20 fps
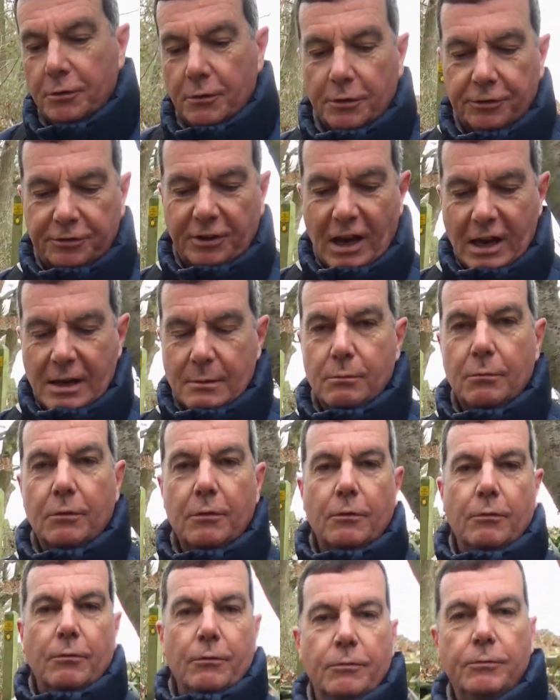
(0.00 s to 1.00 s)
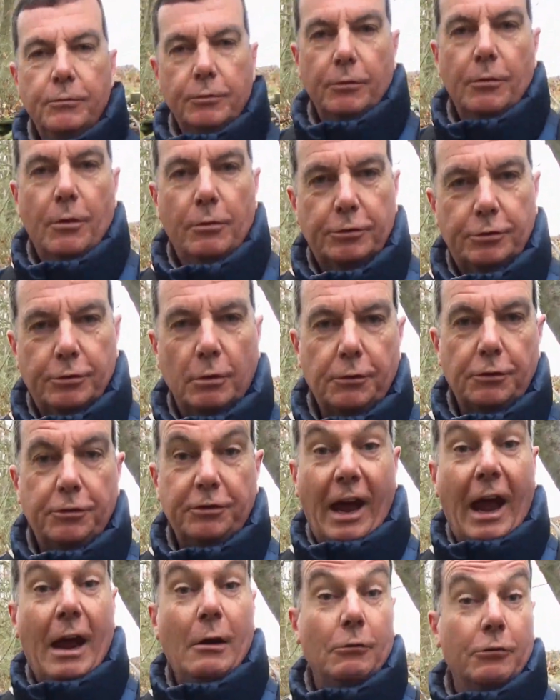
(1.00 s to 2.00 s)
of the same sort of
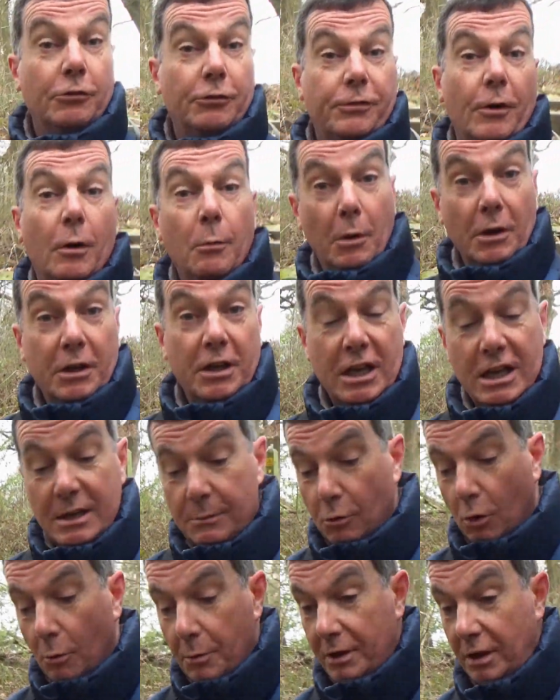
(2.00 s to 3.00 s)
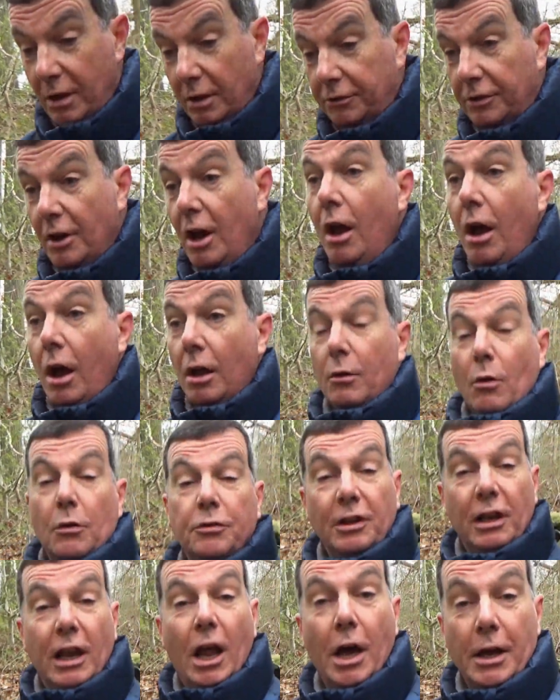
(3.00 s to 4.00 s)
sounds from my keyboard because I know
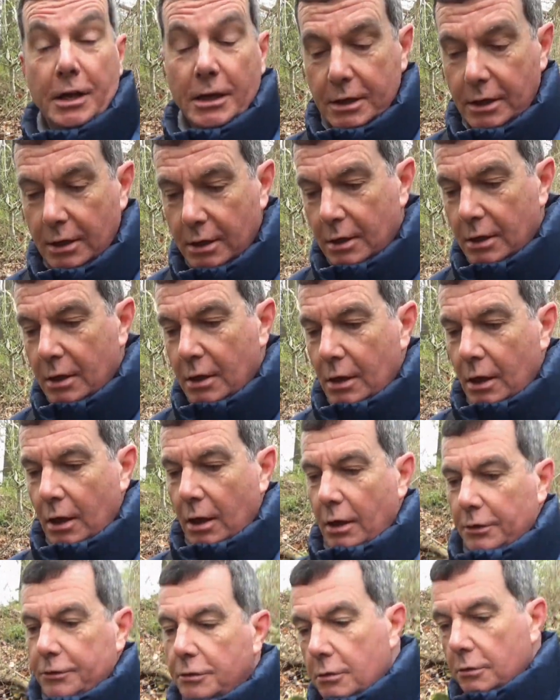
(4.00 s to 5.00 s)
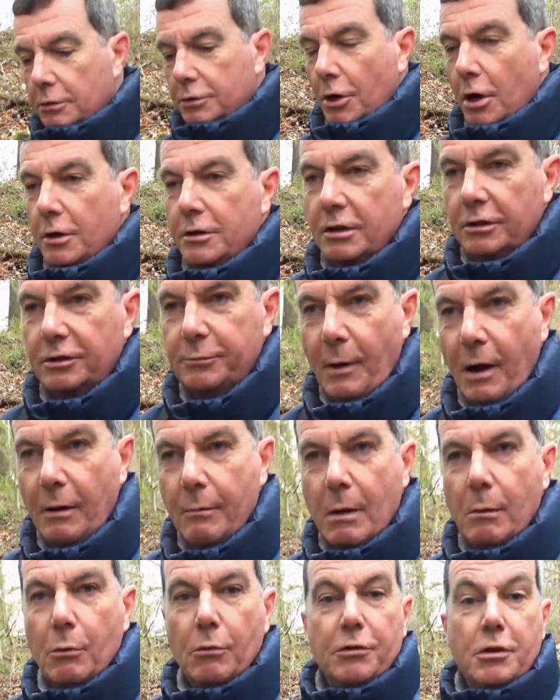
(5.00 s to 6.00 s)
what I like. And I do try to
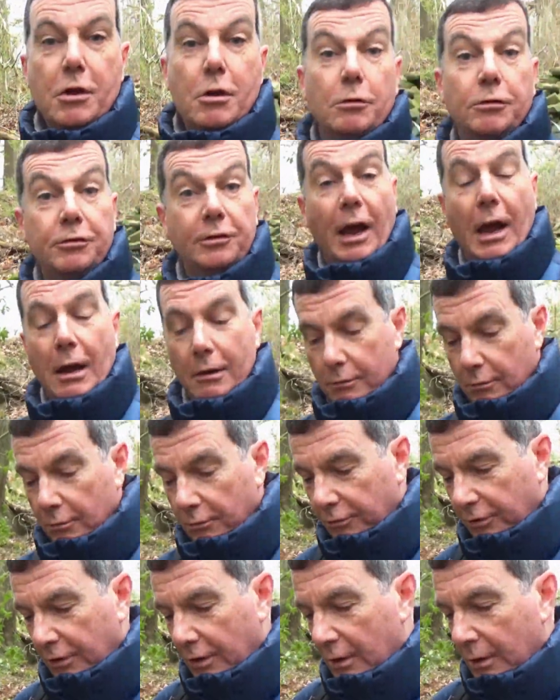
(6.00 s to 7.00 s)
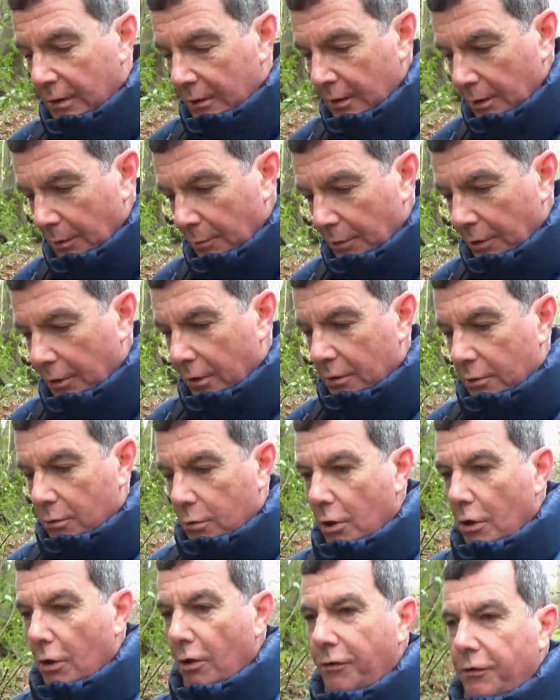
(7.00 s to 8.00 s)
experiment with new sounds, but
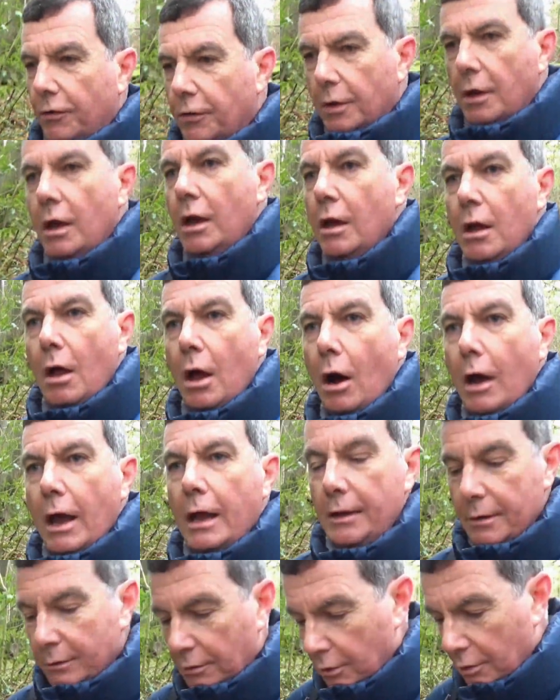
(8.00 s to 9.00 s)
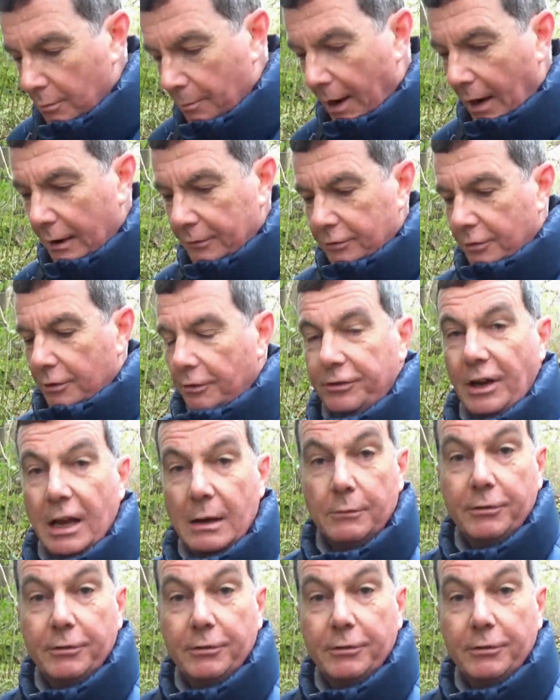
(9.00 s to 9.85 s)
quite often I end up going back to the same